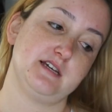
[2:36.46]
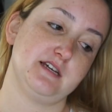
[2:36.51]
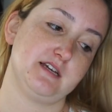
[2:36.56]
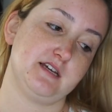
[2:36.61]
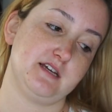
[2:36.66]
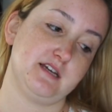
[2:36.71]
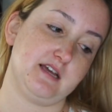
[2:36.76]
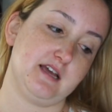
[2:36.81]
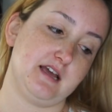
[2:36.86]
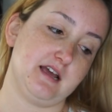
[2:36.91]

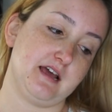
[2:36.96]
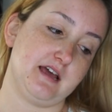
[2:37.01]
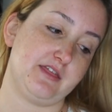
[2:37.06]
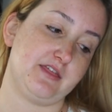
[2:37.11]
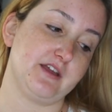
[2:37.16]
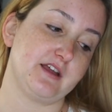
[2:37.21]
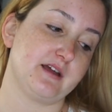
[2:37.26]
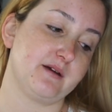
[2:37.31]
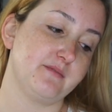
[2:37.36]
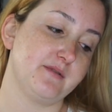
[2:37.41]
I
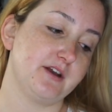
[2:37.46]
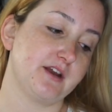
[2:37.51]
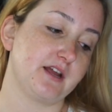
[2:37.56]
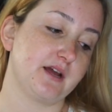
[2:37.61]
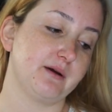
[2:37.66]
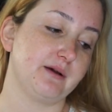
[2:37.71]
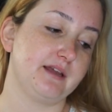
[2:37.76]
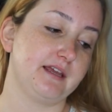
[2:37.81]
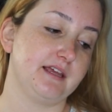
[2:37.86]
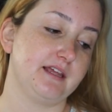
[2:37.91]
think I'm going to
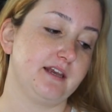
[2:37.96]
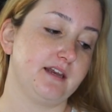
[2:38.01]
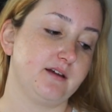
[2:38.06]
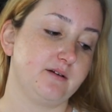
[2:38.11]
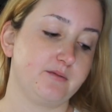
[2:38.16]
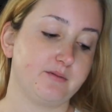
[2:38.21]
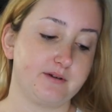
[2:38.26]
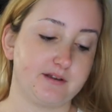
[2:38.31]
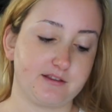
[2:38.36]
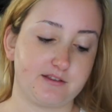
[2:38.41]
go
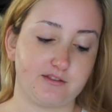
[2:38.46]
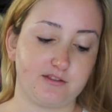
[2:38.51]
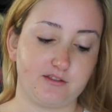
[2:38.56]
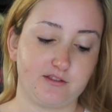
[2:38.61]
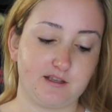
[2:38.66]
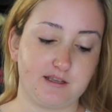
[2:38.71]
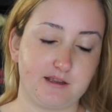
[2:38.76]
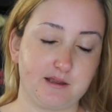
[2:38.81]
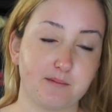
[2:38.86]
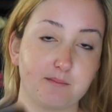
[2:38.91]
in with
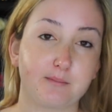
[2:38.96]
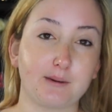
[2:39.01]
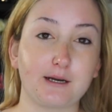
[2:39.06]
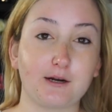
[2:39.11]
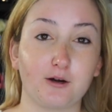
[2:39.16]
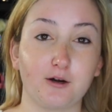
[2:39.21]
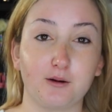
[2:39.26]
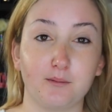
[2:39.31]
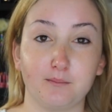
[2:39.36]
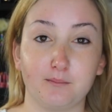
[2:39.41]
the
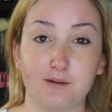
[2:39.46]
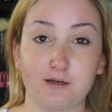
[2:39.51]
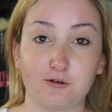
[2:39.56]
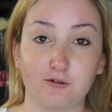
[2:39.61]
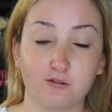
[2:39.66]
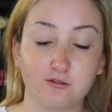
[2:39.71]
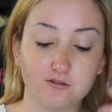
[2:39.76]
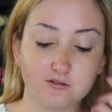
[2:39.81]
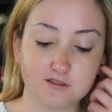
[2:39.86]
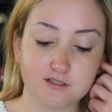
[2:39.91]

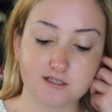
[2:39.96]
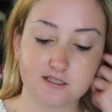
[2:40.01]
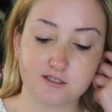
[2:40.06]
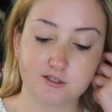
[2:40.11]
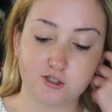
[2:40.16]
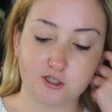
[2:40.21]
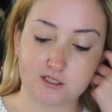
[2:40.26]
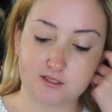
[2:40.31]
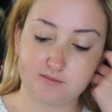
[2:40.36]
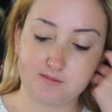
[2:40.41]
Bareminerals
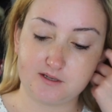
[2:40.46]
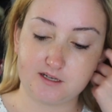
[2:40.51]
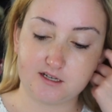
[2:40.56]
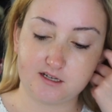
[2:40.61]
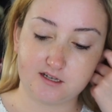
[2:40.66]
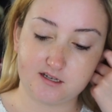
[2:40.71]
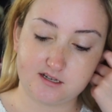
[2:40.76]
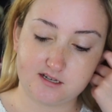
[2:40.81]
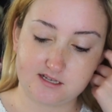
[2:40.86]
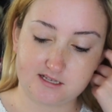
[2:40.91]
just
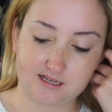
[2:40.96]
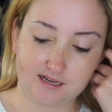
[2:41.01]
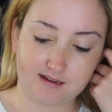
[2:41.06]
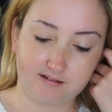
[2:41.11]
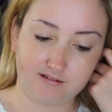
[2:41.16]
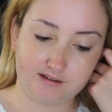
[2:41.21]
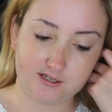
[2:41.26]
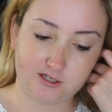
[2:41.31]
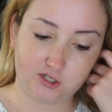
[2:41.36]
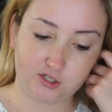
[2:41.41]
because
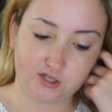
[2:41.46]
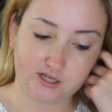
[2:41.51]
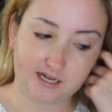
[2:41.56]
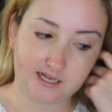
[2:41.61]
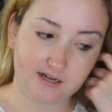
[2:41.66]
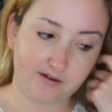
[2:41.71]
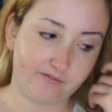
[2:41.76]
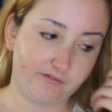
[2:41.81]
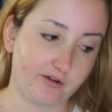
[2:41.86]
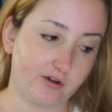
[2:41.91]
I like to
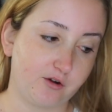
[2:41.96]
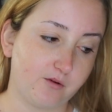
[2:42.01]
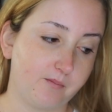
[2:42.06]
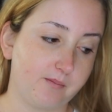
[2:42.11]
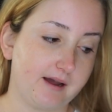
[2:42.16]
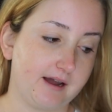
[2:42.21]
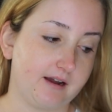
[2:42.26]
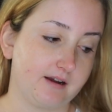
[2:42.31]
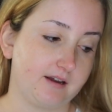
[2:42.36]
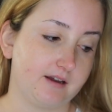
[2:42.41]
kind of go
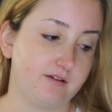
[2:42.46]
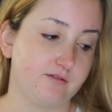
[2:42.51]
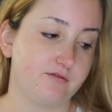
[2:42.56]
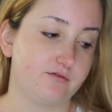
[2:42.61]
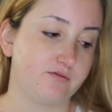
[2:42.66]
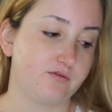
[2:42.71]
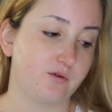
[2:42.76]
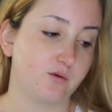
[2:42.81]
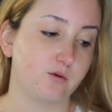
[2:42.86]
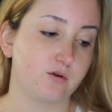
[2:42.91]
back and
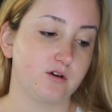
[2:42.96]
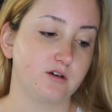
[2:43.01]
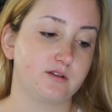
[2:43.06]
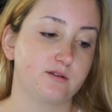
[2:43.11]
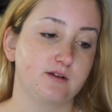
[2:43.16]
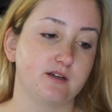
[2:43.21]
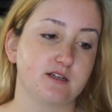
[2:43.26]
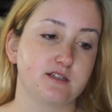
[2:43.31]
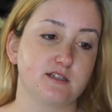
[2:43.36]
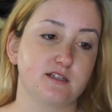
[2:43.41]

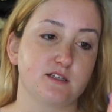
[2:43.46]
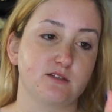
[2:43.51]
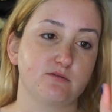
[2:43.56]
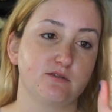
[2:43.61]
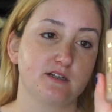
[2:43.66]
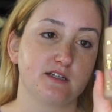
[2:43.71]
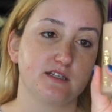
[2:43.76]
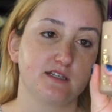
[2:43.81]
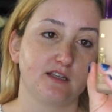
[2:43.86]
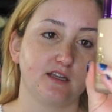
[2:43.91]
forth, because this
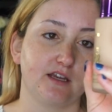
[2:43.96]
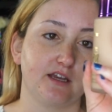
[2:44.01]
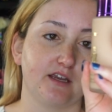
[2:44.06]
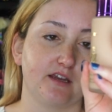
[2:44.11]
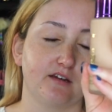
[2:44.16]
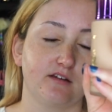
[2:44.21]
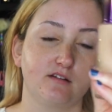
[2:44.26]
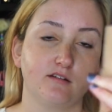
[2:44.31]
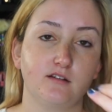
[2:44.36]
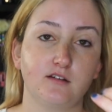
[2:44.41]
one is
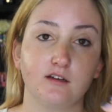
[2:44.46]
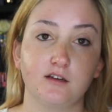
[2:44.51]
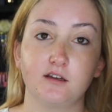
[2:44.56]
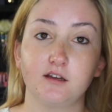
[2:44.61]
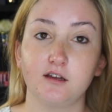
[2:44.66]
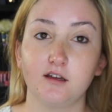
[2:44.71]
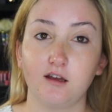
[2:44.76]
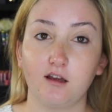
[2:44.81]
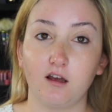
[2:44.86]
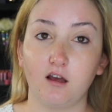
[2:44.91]
like
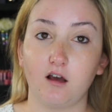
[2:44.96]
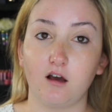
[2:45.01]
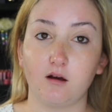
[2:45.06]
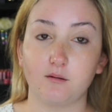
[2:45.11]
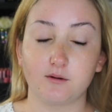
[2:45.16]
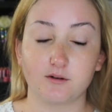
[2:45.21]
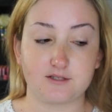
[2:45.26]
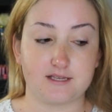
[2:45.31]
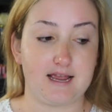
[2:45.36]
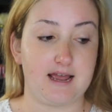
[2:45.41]

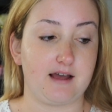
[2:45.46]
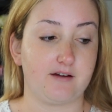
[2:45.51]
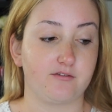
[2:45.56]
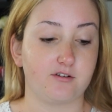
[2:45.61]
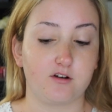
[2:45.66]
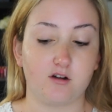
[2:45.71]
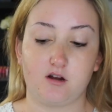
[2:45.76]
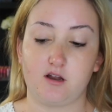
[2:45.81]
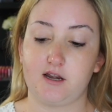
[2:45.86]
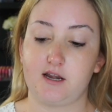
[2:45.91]
almost
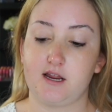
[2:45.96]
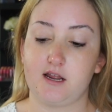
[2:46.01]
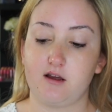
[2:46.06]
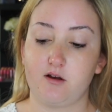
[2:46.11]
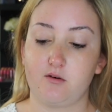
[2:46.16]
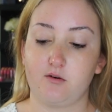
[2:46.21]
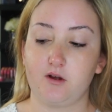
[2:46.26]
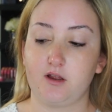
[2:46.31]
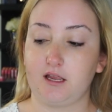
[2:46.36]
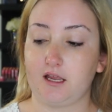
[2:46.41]
half gone
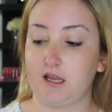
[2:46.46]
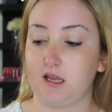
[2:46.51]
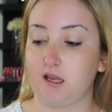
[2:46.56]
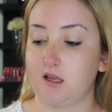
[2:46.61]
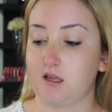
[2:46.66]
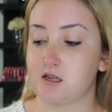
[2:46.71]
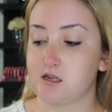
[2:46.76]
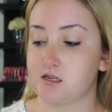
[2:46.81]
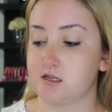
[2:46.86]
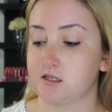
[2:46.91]
now.
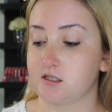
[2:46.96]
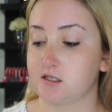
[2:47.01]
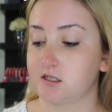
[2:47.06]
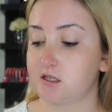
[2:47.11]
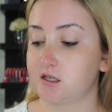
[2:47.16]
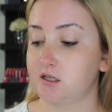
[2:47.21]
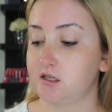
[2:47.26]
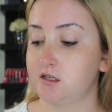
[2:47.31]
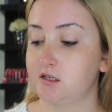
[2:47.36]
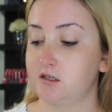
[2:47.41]
And
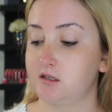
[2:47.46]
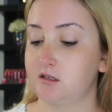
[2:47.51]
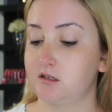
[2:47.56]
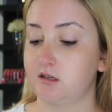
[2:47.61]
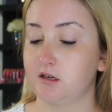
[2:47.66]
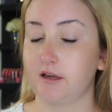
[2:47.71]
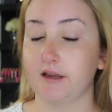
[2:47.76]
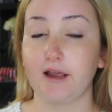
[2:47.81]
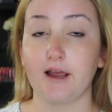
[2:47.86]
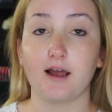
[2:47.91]

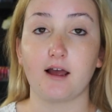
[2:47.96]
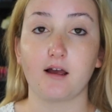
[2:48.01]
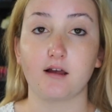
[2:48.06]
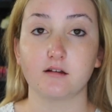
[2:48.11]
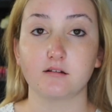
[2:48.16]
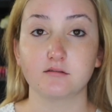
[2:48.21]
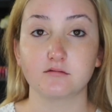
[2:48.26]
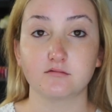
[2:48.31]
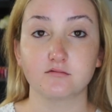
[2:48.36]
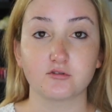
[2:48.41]

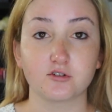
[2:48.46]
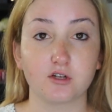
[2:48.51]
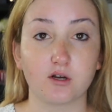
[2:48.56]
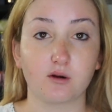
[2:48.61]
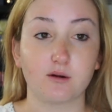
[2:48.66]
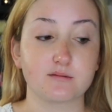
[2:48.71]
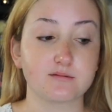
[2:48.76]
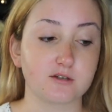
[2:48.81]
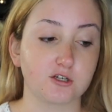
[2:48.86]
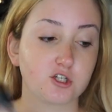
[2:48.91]
yeah, so
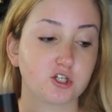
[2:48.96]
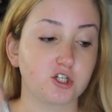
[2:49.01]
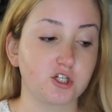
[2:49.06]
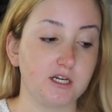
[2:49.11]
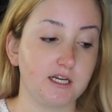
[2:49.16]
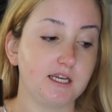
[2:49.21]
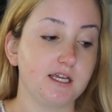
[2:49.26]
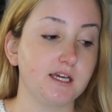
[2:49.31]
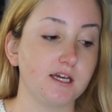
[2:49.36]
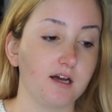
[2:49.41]
I'm just going to
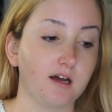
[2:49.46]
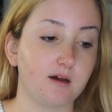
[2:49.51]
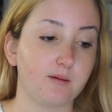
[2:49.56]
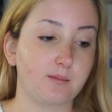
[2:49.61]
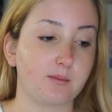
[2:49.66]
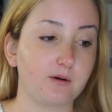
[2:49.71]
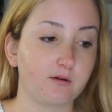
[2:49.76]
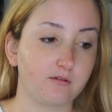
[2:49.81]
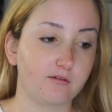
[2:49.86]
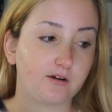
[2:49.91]
shake it
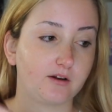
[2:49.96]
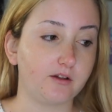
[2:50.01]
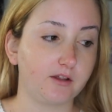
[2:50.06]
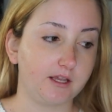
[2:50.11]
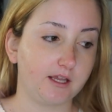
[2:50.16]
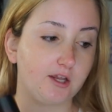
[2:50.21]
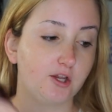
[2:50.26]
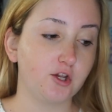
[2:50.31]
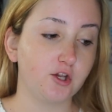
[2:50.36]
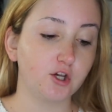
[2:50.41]
up
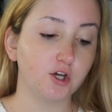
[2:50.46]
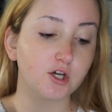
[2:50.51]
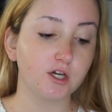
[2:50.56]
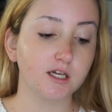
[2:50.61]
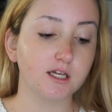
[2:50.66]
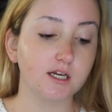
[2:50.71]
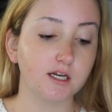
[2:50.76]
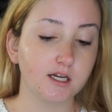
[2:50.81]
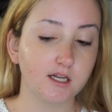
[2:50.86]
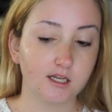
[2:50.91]
really
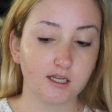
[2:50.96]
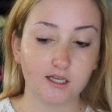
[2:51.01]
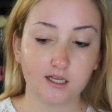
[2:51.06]
good,